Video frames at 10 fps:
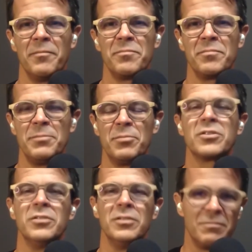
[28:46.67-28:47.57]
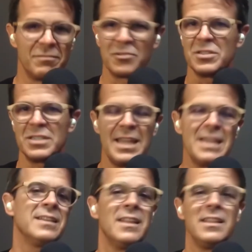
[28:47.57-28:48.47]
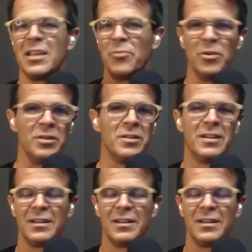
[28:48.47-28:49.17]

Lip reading: people could take, and then they would,